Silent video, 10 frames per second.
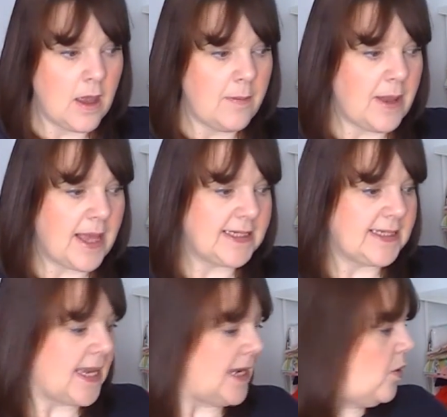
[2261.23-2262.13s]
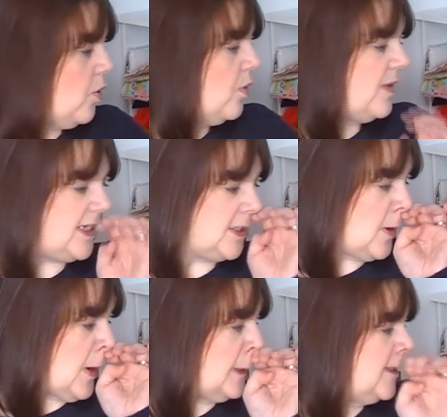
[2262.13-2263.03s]
But as I say, all these
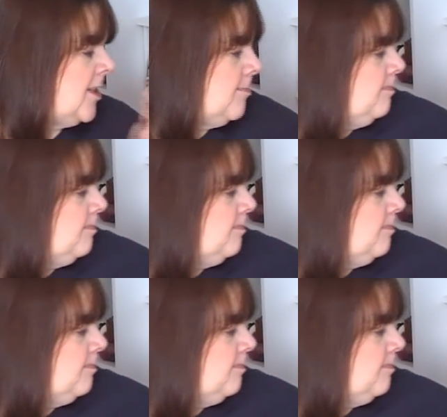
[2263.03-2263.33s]
yarns